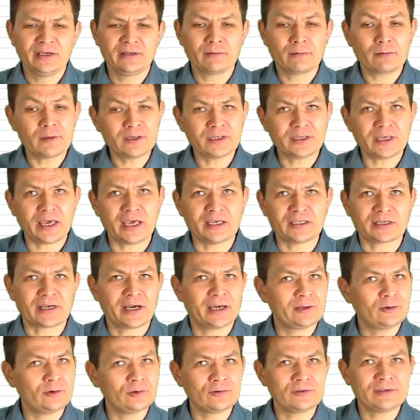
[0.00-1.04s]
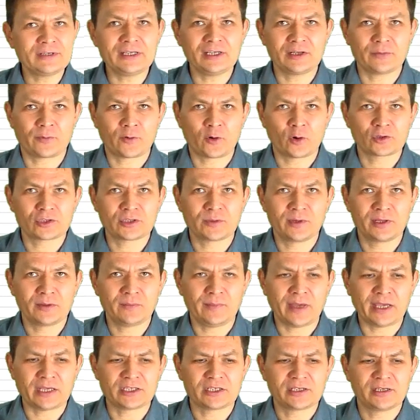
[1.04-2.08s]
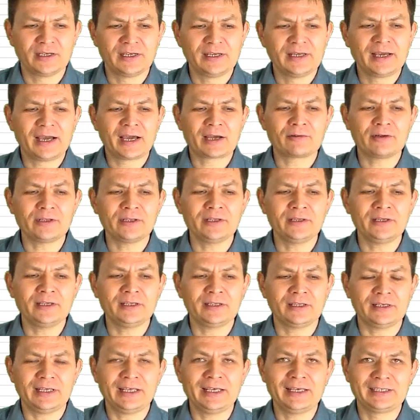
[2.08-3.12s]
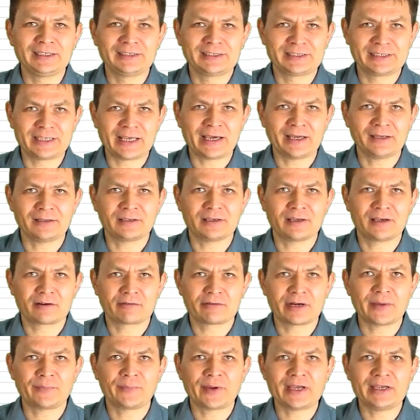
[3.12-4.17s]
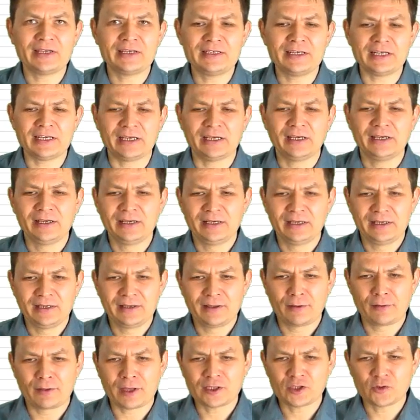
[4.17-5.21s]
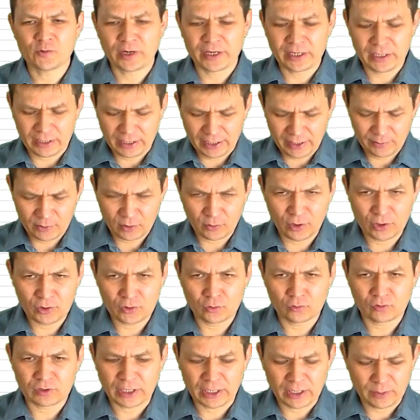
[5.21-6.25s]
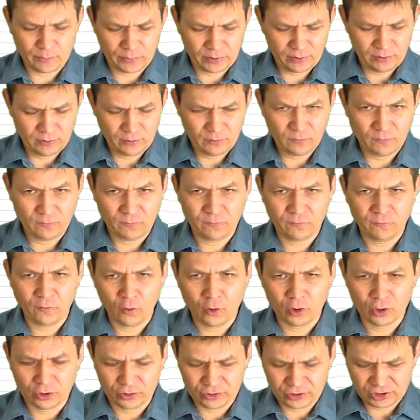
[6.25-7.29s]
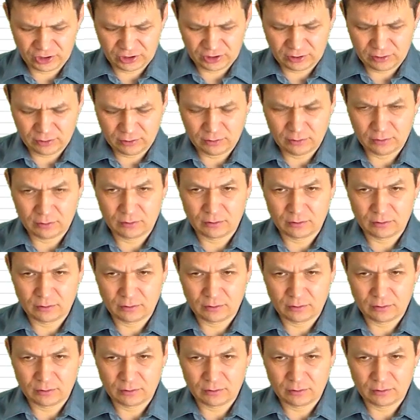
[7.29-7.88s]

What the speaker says: In this case, I don't need approximate match. I really need exact rep ID. That's why I'm going to type false,